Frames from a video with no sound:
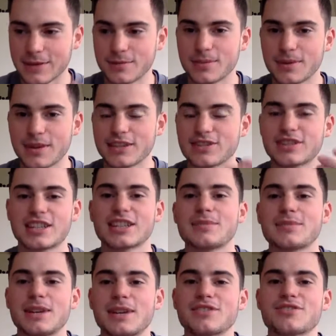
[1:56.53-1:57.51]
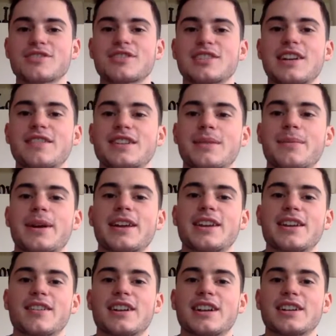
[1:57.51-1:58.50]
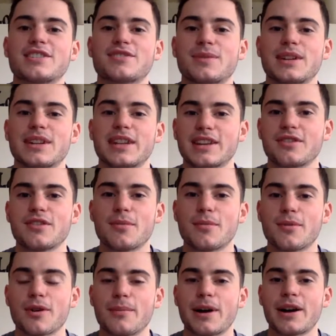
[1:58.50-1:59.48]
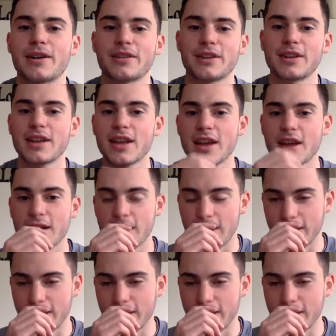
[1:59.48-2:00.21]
gets me interested every time I hear it, and I just want to like know more about it.